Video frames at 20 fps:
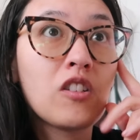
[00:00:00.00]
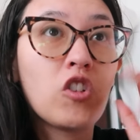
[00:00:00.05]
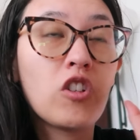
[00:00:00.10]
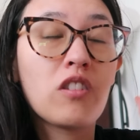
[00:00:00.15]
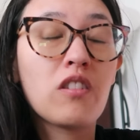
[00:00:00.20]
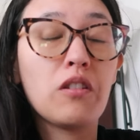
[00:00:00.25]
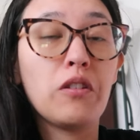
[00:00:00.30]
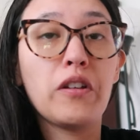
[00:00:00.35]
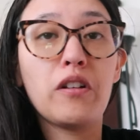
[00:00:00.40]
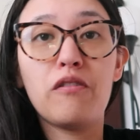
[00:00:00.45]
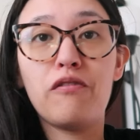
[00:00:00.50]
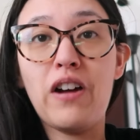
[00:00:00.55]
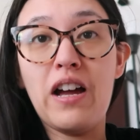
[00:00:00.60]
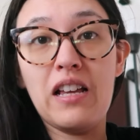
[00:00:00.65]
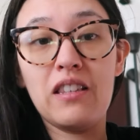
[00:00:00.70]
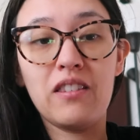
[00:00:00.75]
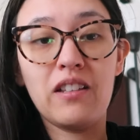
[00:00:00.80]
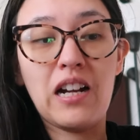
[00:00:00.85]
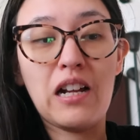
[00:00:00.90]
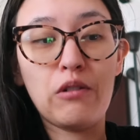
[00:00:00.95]
just
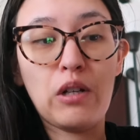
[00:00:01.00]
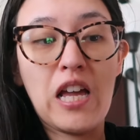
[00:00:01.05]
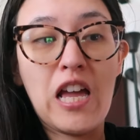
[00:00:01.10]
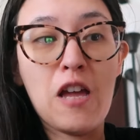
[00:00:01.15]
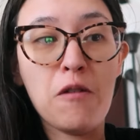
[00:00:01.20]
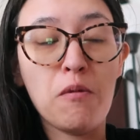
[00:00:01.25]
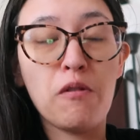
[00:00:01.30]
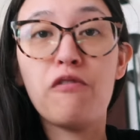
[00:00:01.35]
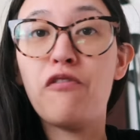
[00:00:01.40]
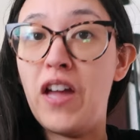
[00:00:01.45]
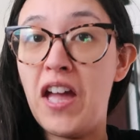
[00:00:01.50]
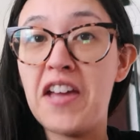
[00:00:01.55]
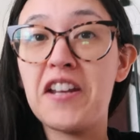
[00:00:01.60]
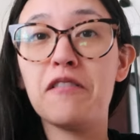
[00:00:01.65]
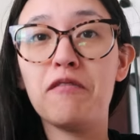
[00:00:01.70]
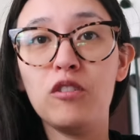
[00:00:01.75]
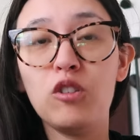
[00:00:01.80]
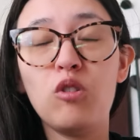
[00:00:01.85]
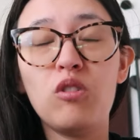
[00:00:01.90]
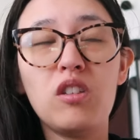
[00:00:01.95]
solidifies that I am a
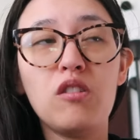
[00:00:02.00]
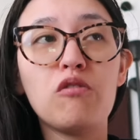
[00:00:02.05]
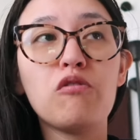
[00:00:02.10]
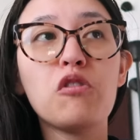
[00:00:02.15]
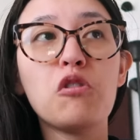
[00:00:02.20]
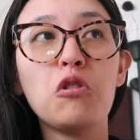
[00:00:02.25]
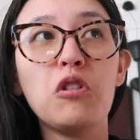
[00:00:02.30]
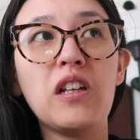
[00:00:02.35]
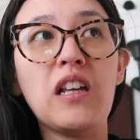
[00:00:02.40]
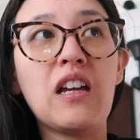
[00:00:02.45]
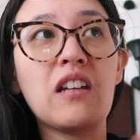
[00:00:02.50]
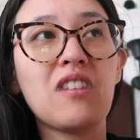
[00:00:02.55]
fan of Lucy Foley,